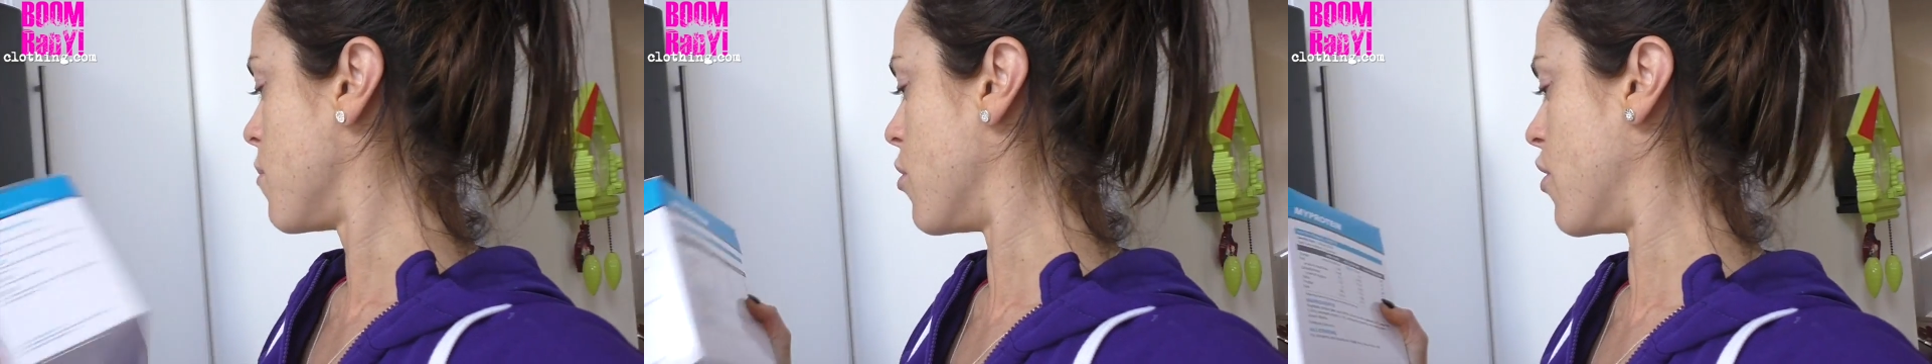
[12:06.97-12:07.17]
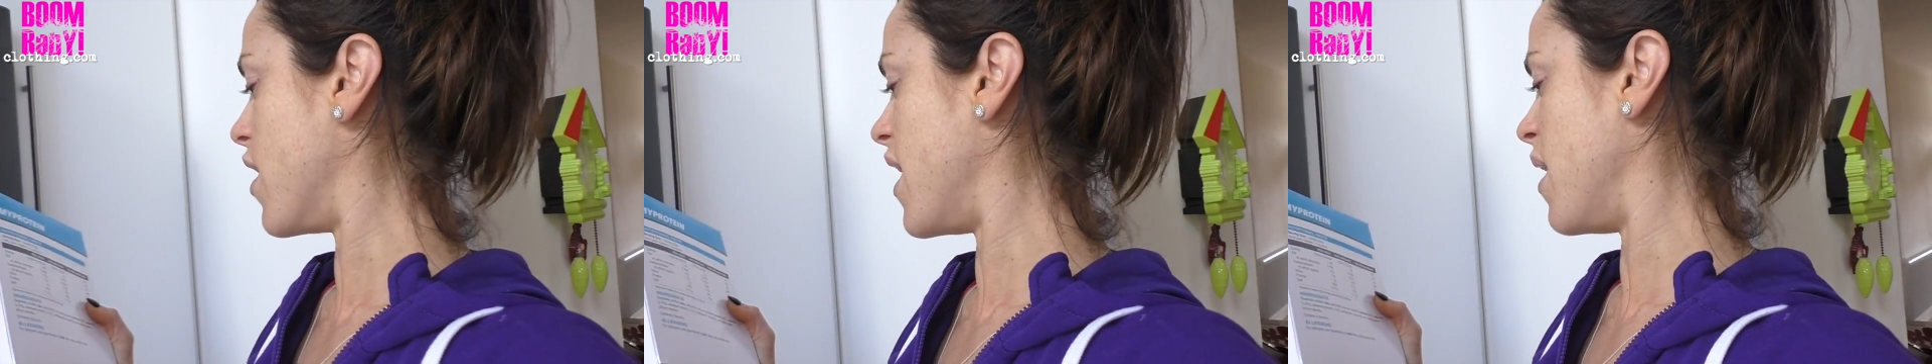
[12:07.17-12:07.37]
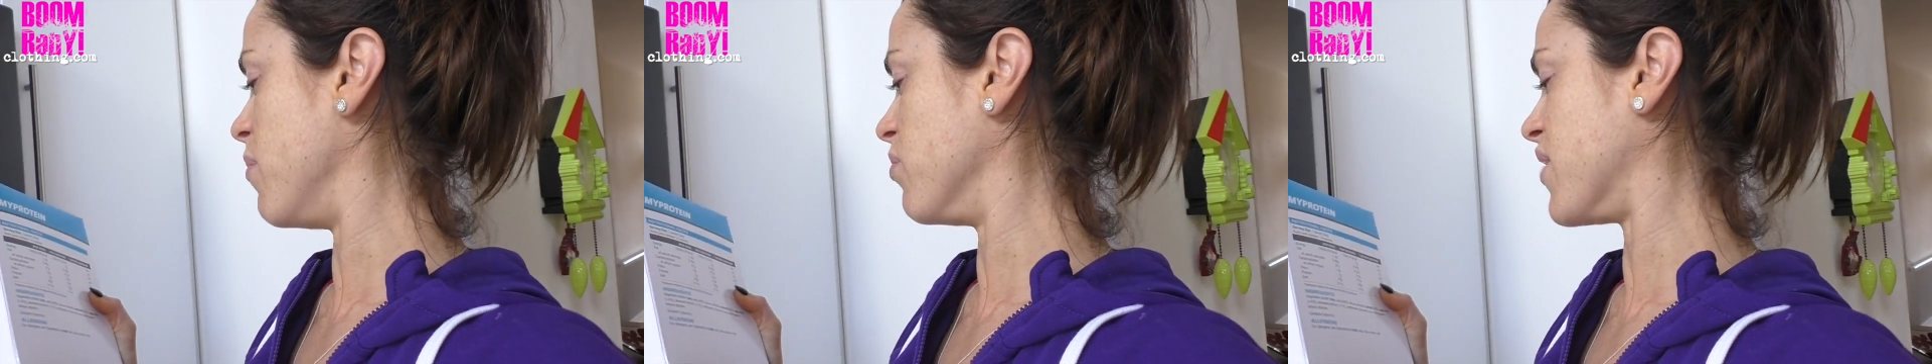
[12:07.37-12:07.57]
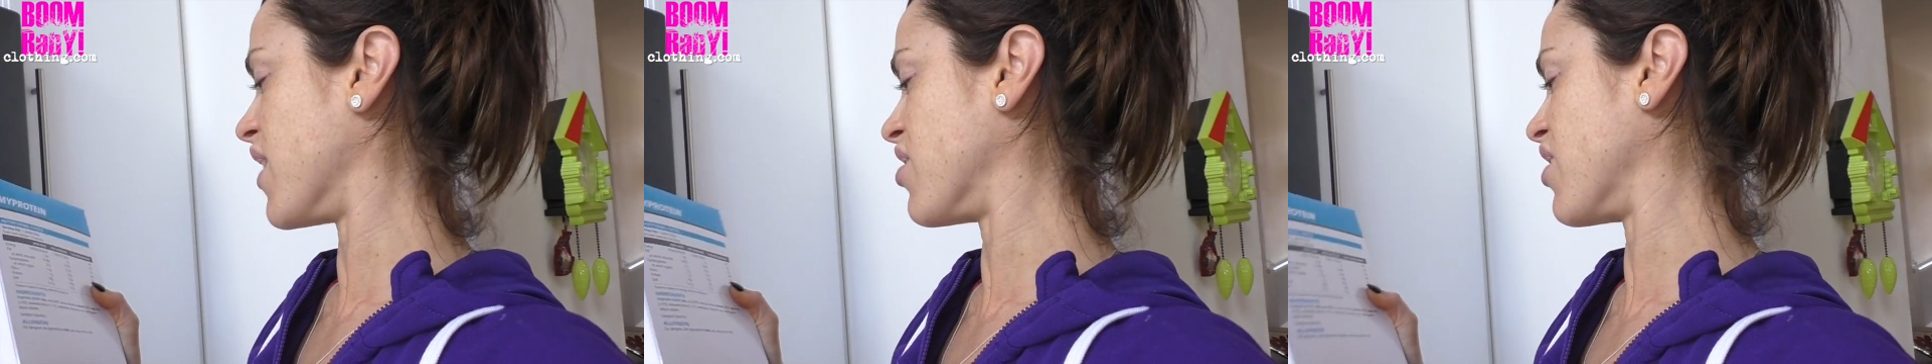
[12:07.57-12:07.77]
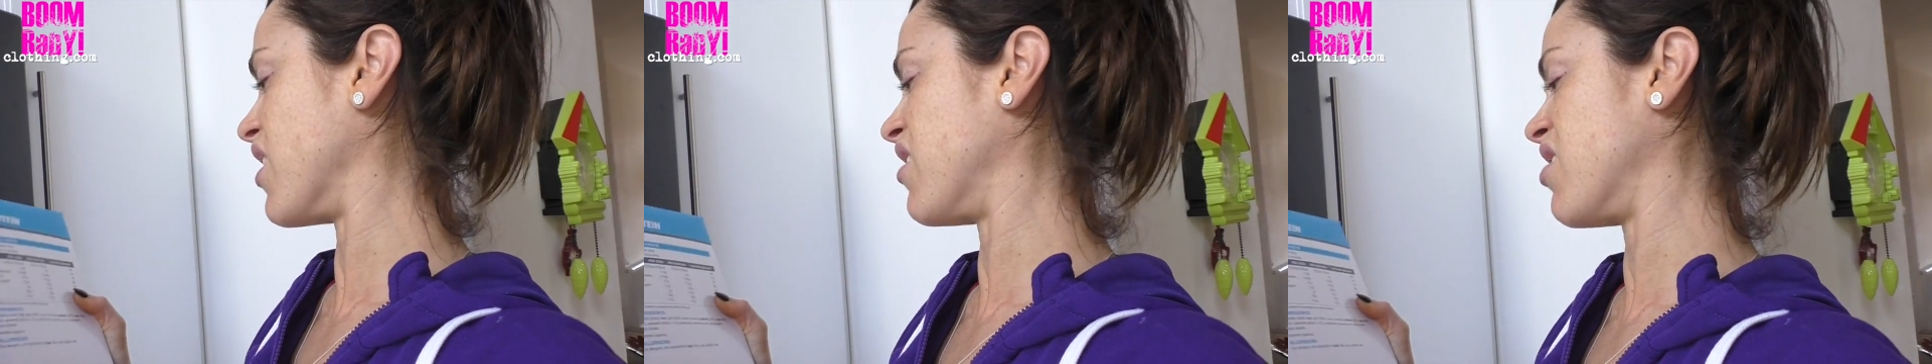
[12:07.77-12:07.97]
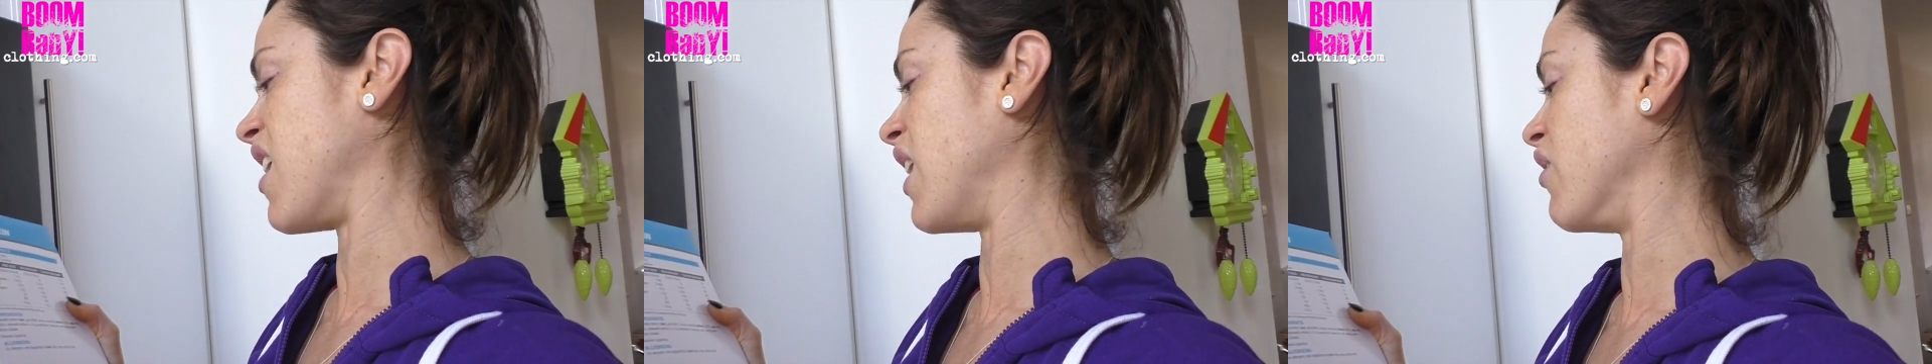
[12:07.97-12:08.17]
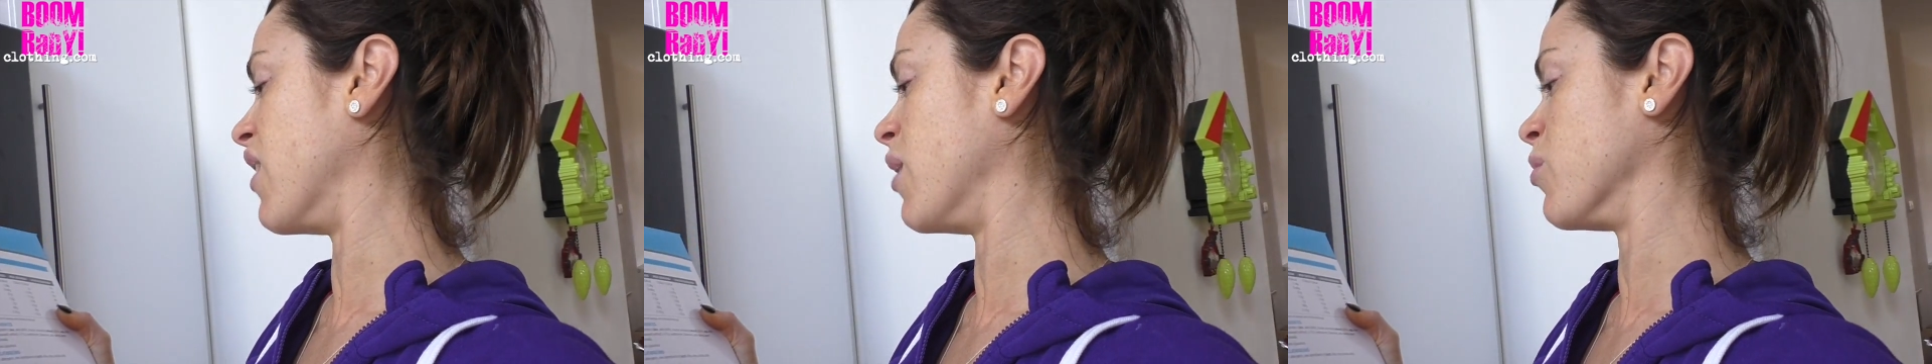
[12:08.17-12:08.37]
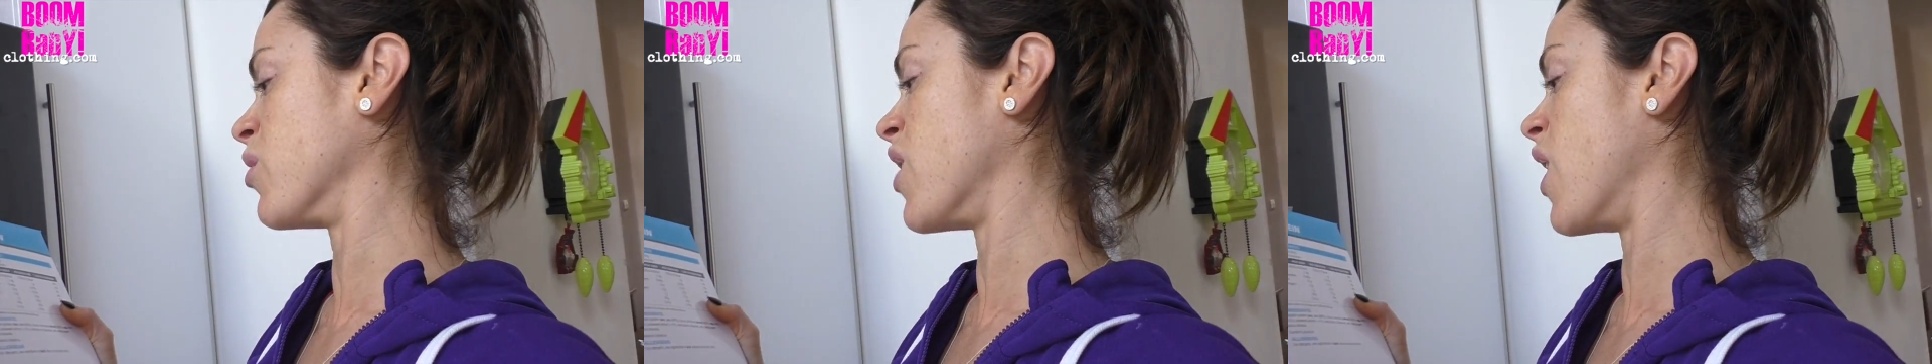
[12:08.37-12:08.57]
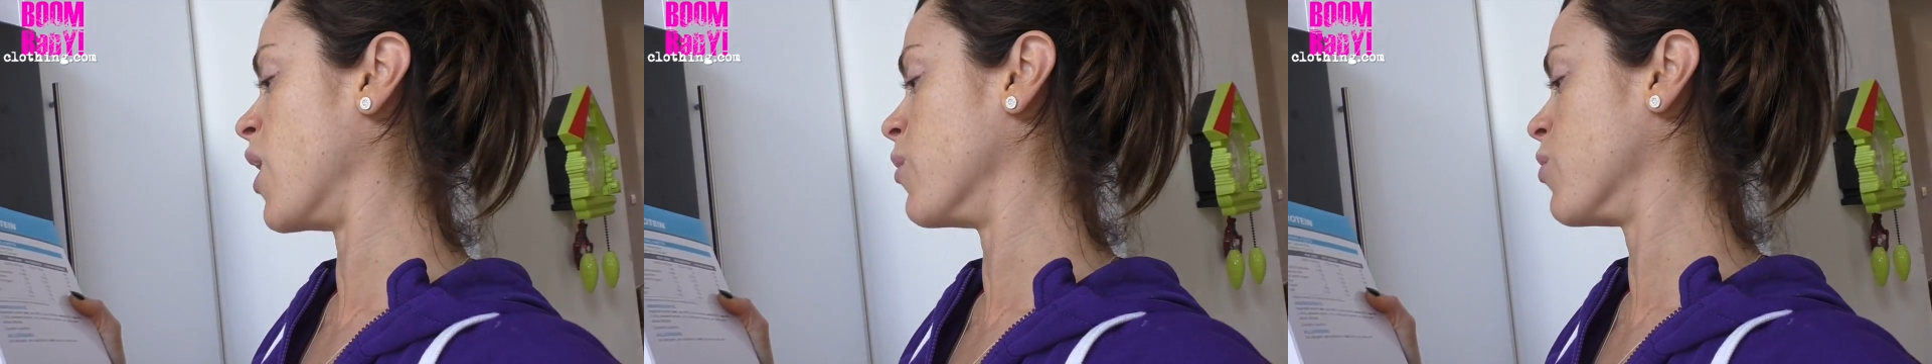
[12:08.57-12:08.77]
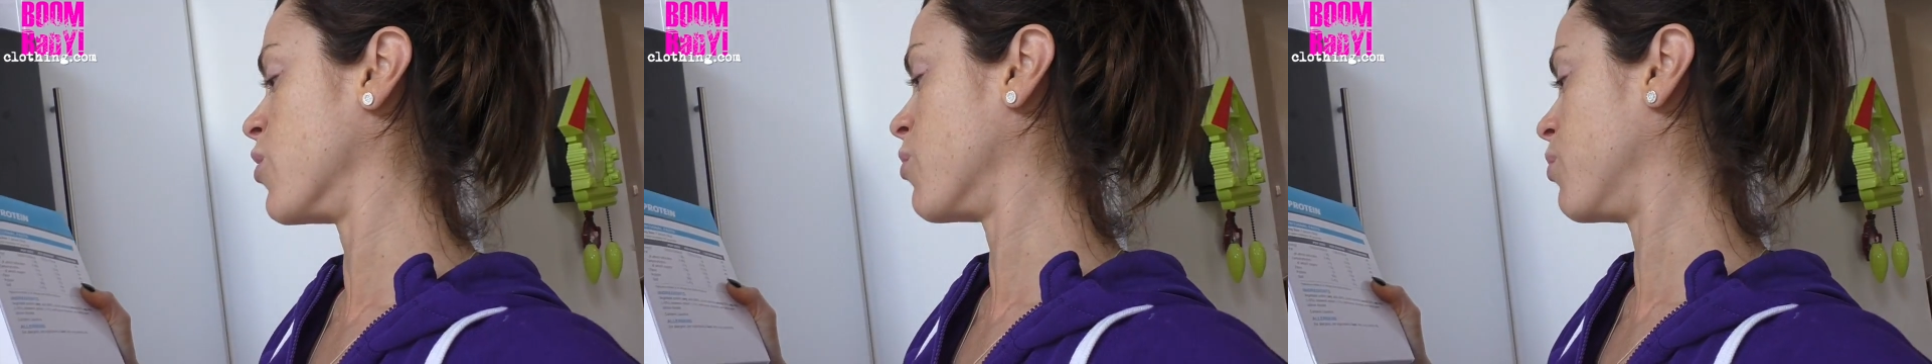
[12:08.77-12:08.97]
But that's like 10 grams
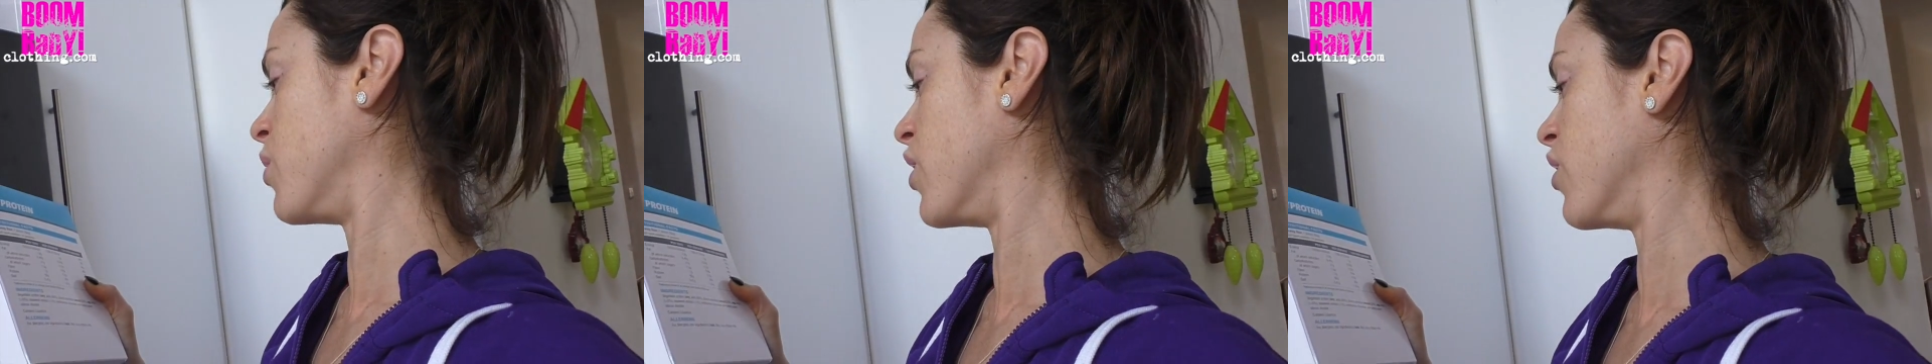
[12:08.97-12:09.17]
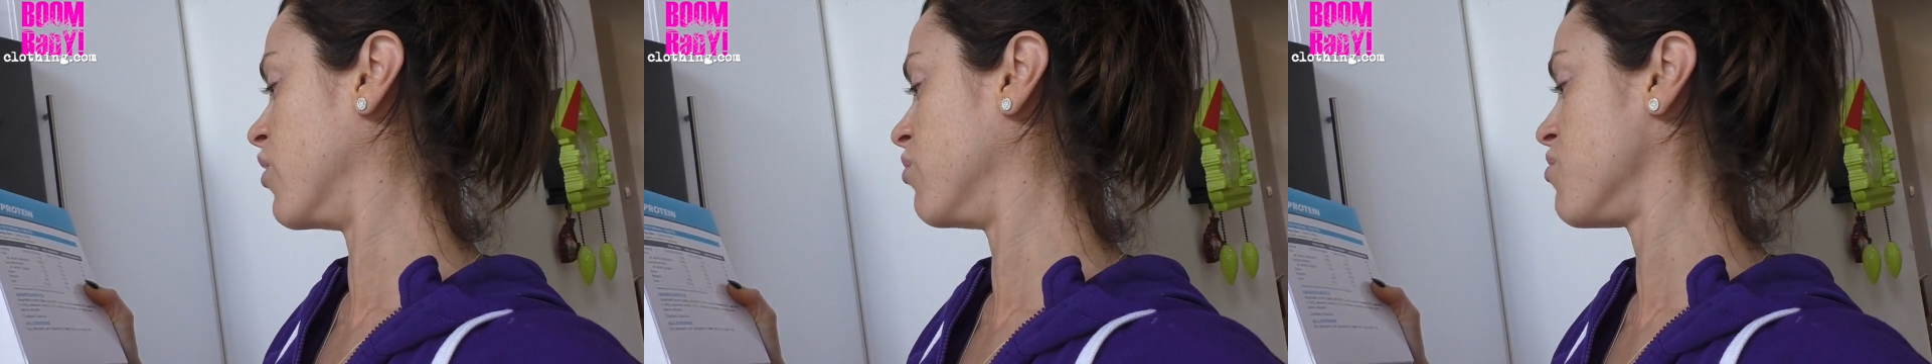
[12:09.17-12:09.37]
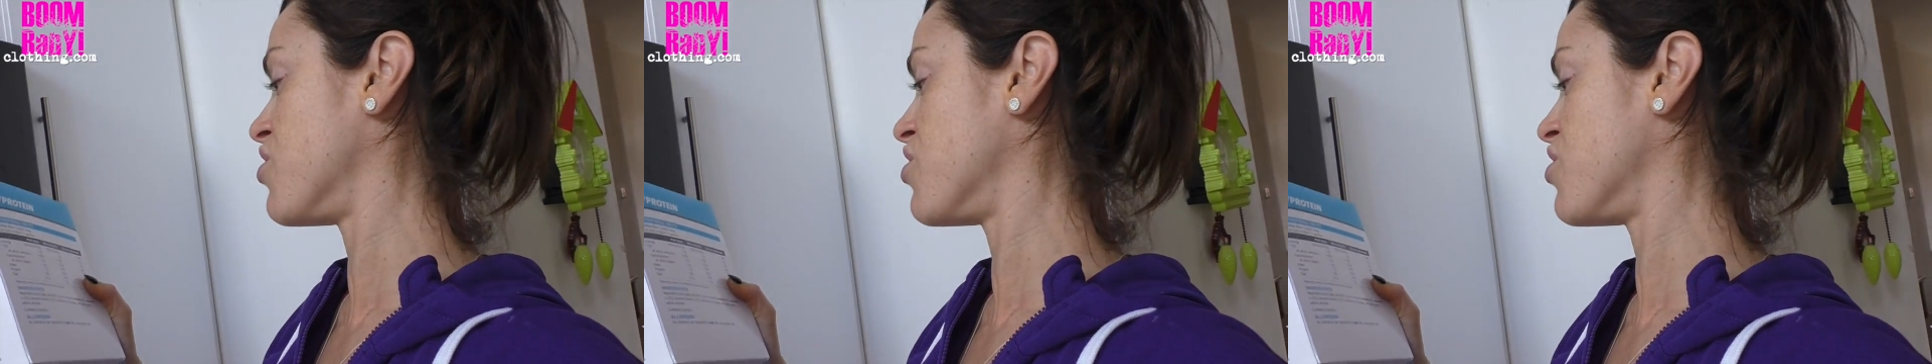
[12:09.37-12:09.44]
carbs per